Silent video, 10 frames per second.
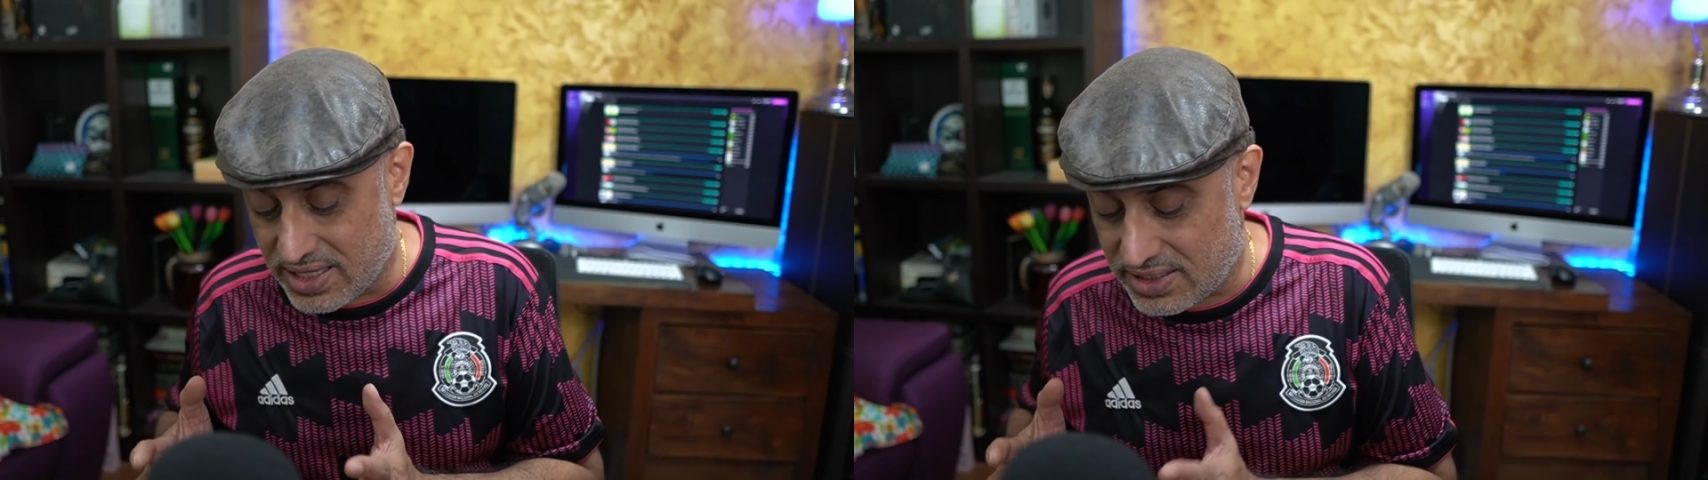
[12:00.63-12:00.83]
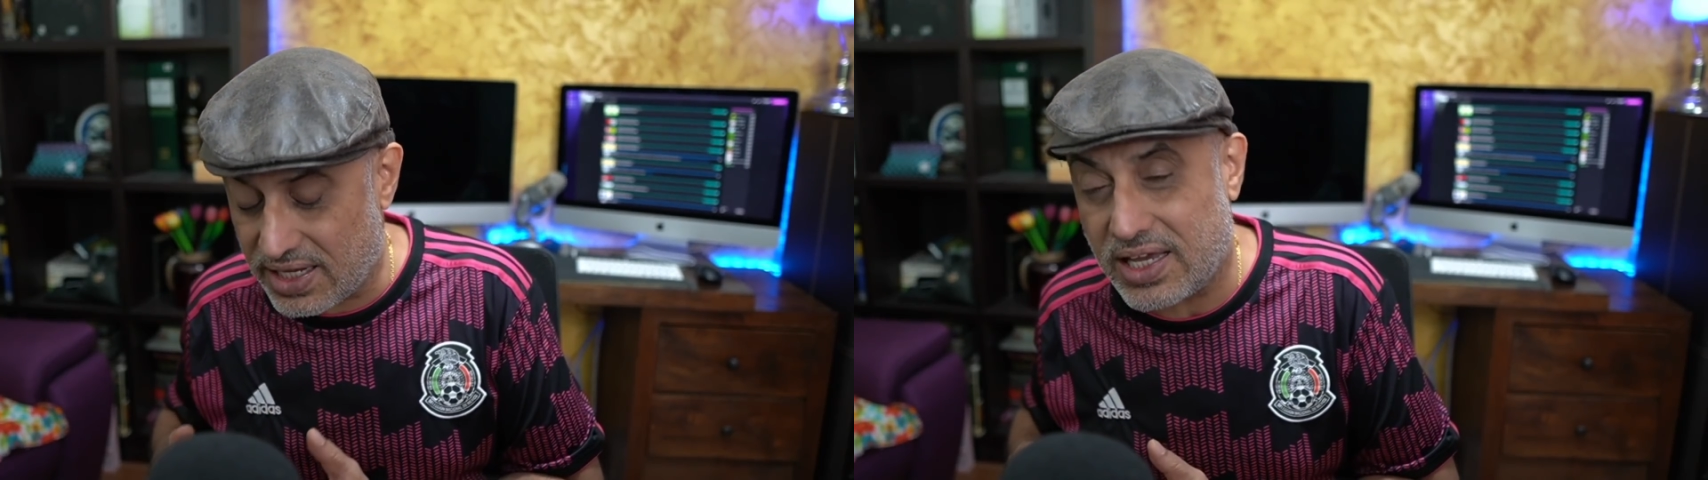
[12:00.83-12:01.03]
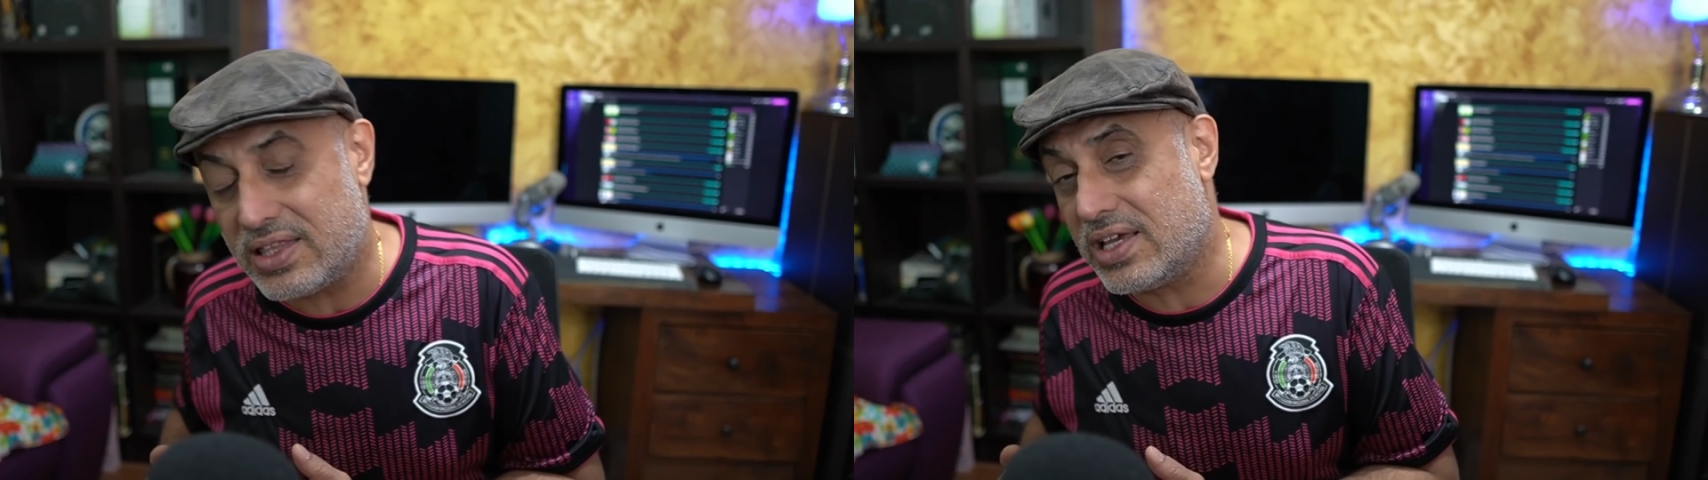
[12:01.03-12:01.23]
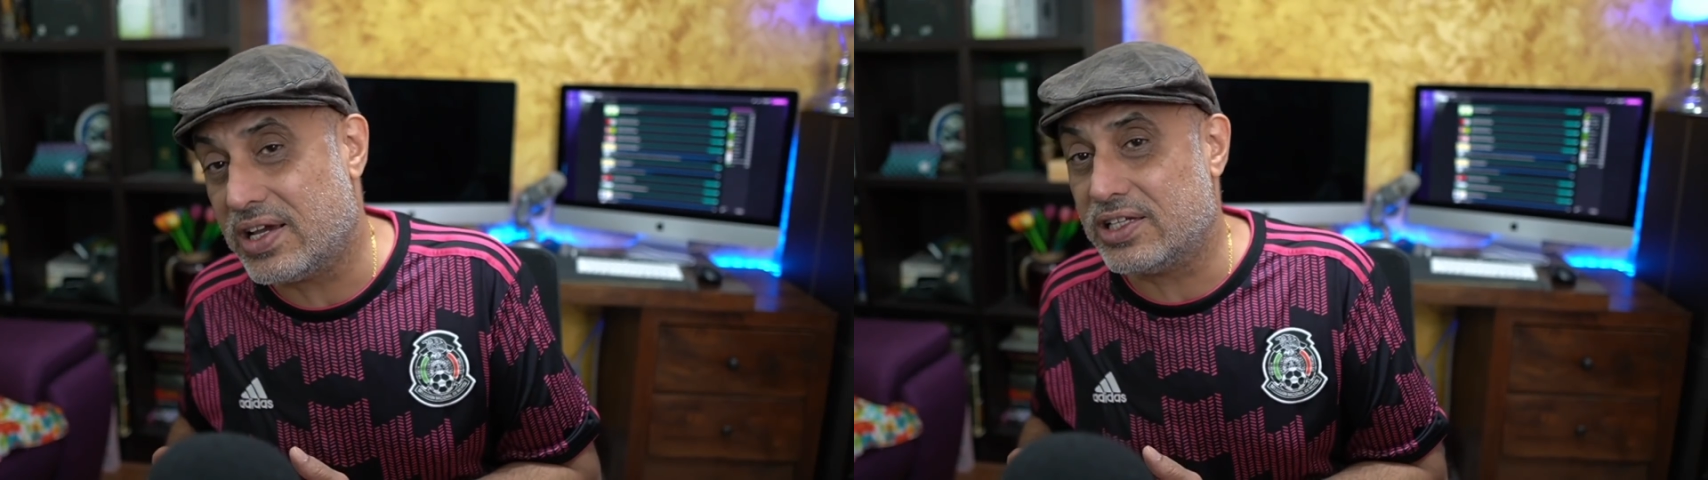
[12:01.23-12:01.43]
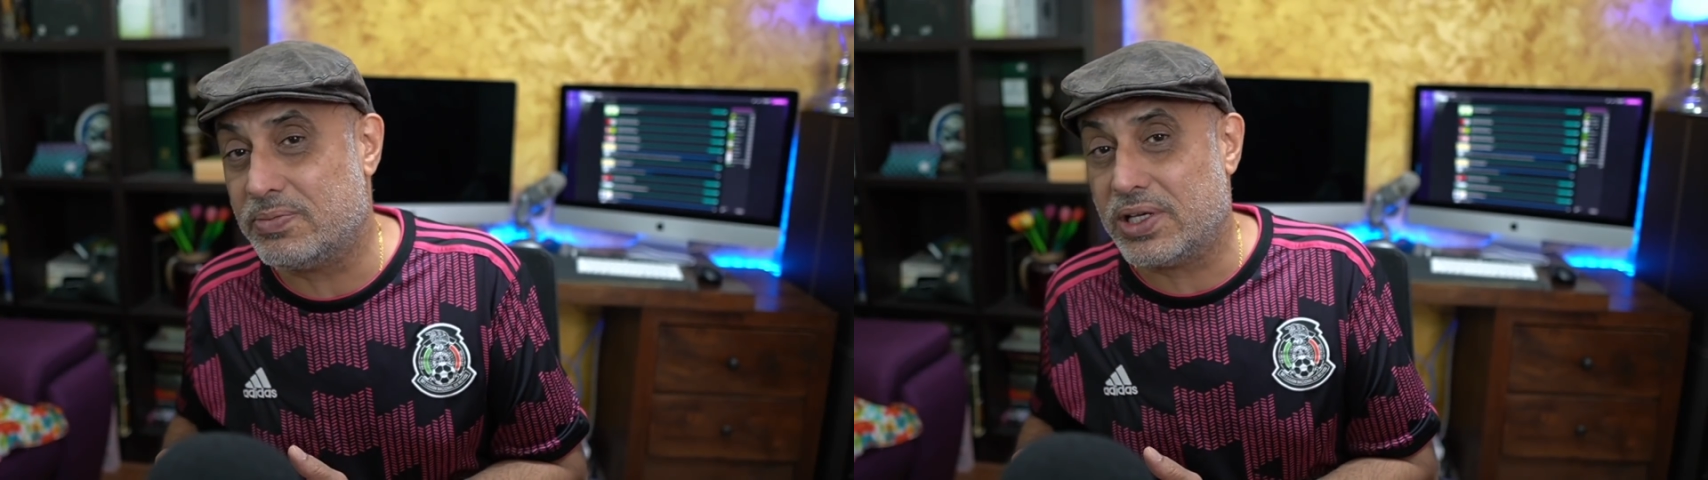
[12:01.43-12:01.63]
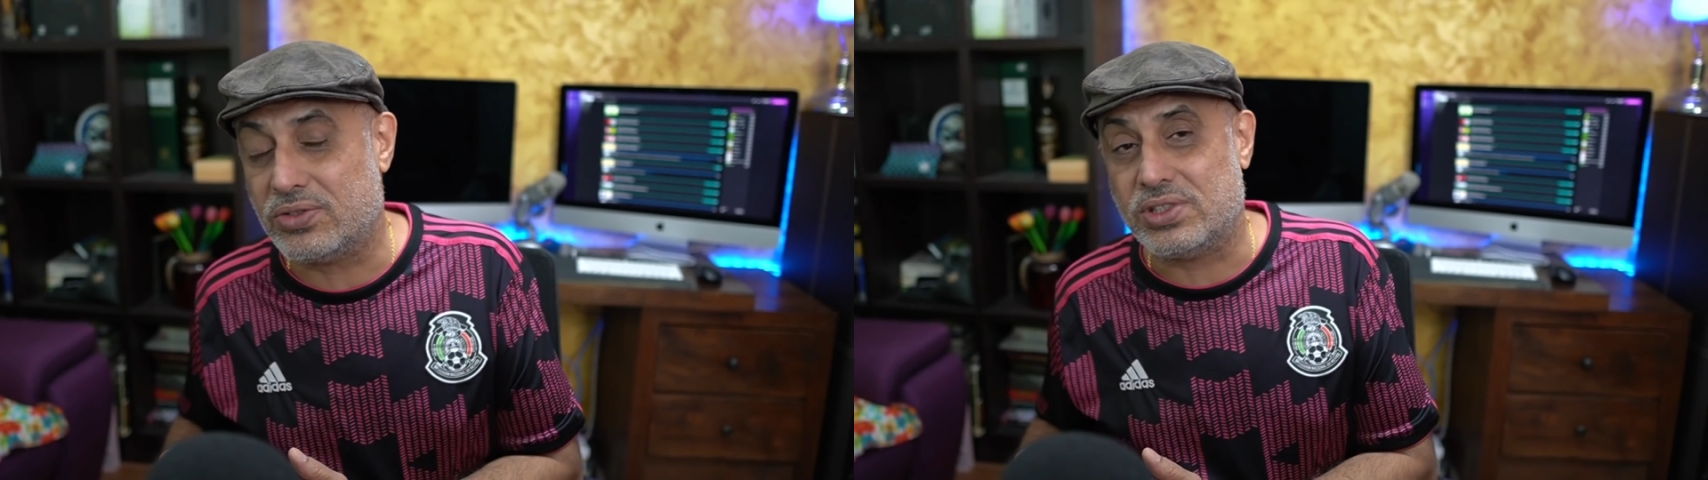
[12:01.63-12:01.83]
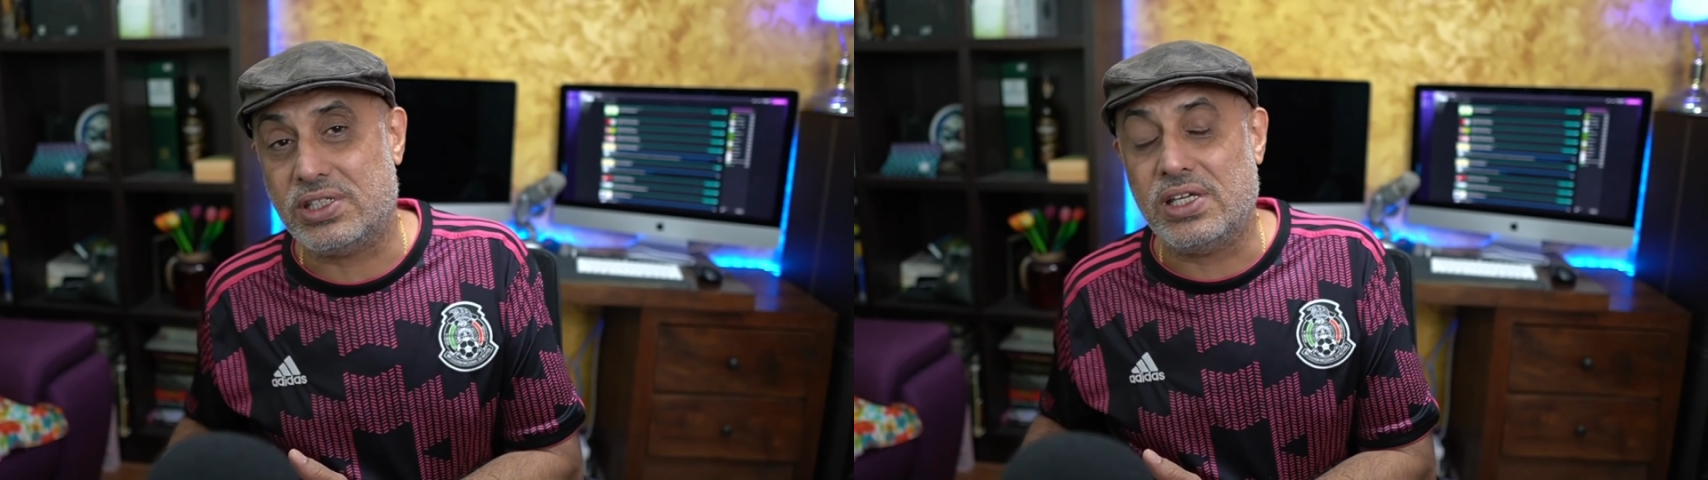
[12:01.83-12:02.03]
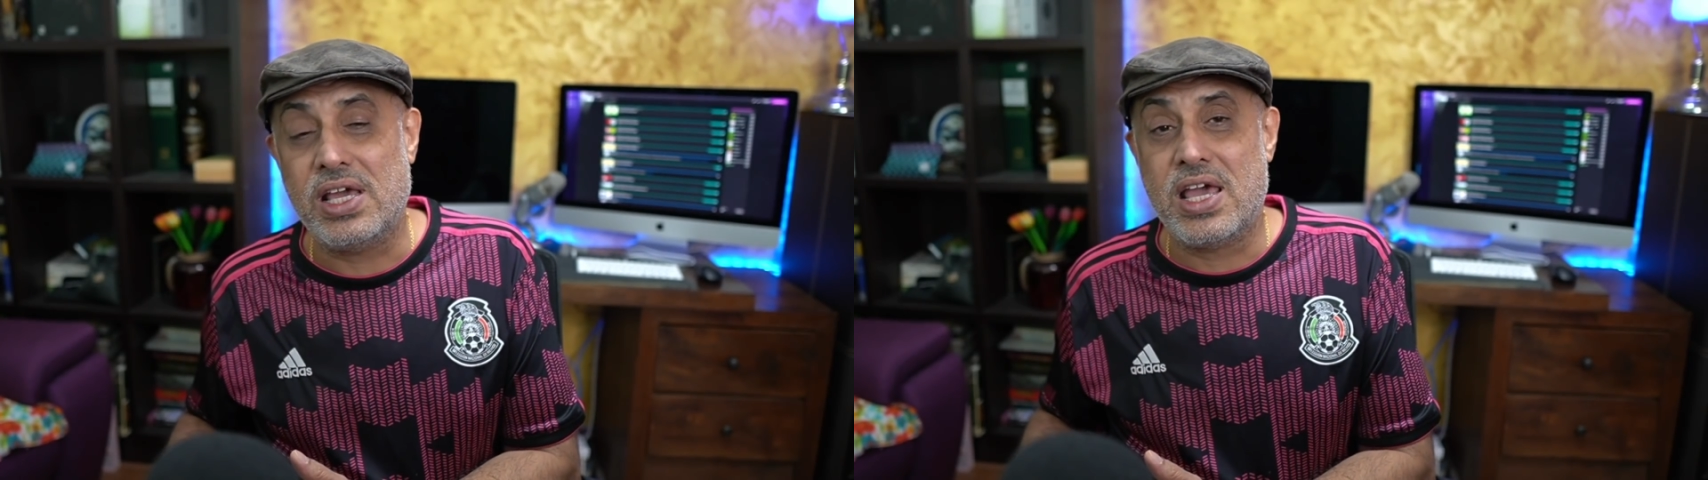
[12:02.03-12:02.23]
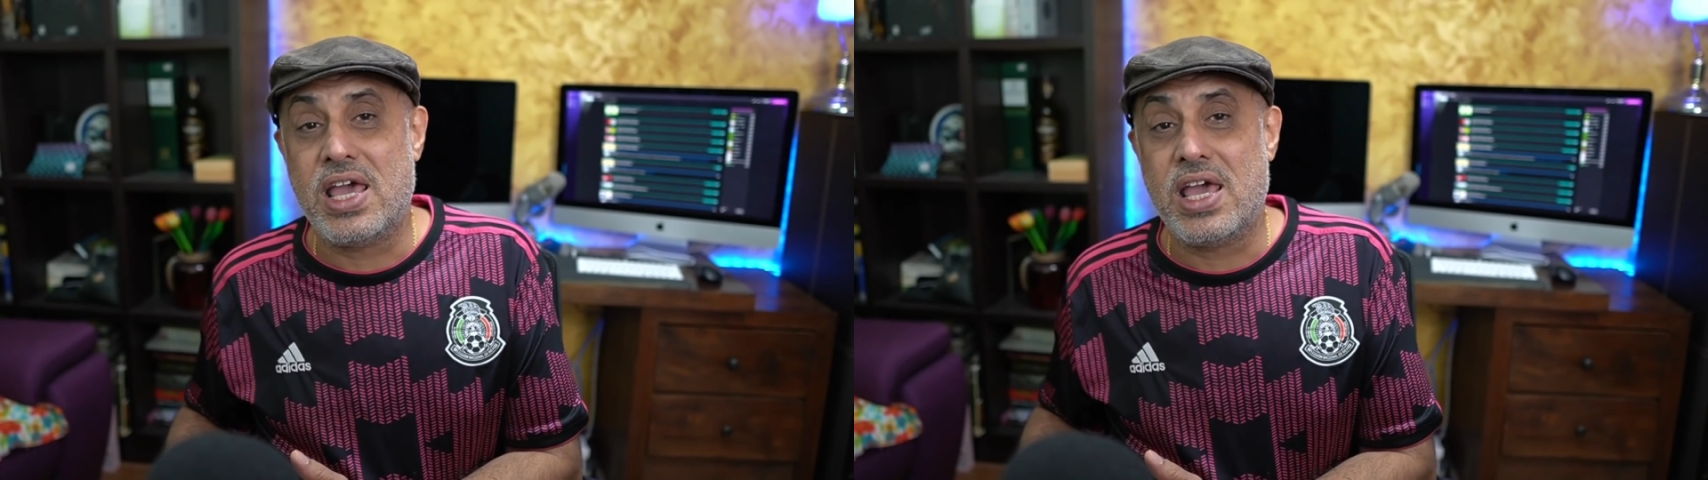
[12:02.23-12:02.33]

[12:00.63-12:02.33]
The second thing I expect to see